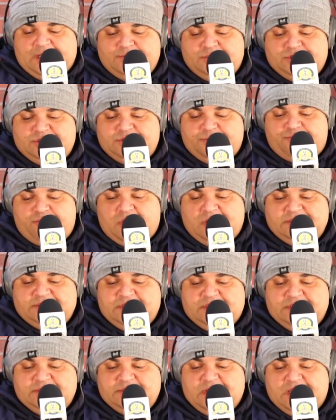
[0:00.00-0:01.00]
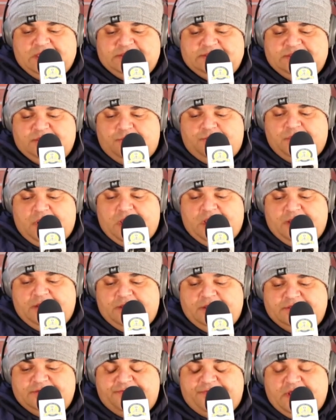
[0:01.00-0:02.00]
I'm just surprised that he's still playing
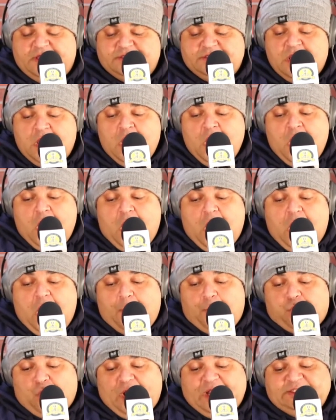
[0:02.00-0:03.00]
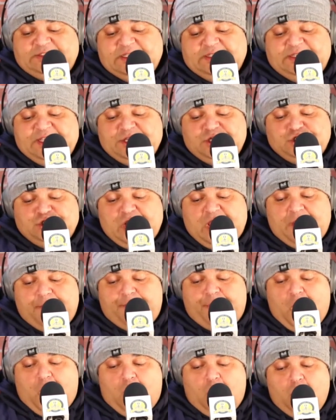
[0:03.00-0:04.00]
these events. Bryson
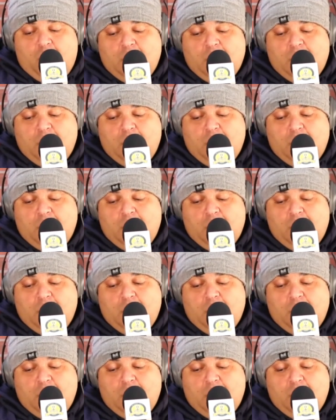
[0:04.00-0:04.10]
DeChambeau.